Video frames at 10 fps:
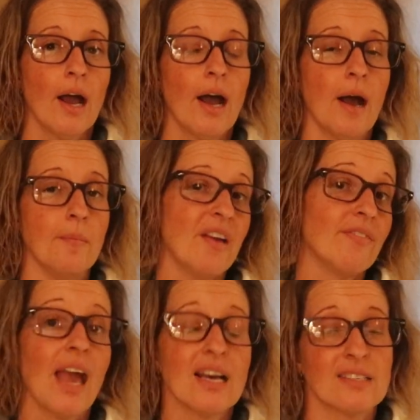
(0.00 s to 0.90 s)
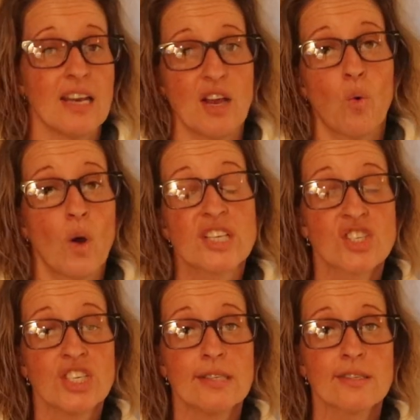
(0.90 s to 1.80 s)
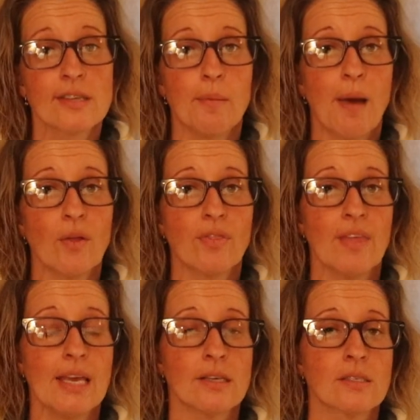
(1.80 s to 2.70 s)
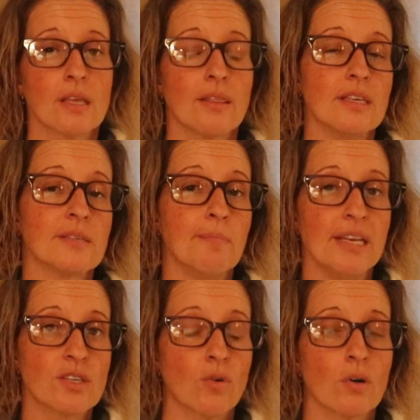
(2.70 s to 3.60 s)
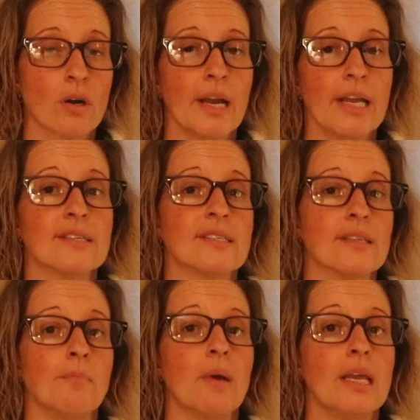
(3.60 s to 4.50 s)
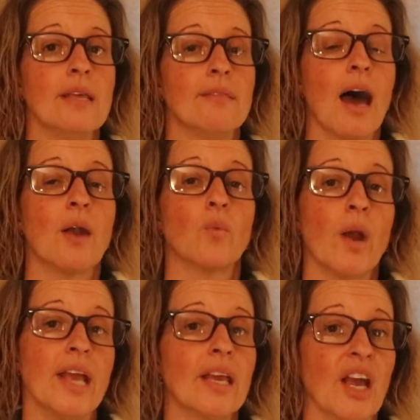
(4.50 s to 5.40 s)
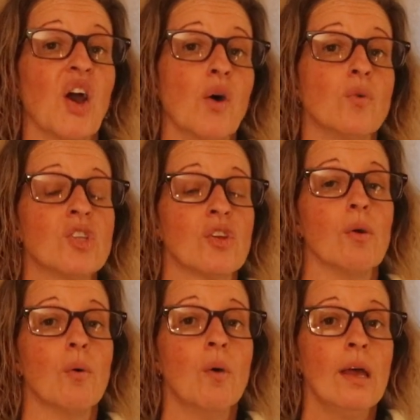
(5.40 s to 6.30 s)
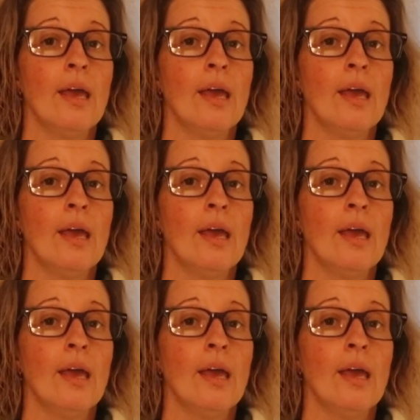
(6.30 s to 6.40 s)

If he has any questions about things, this mentor is somebody that Ray can go to.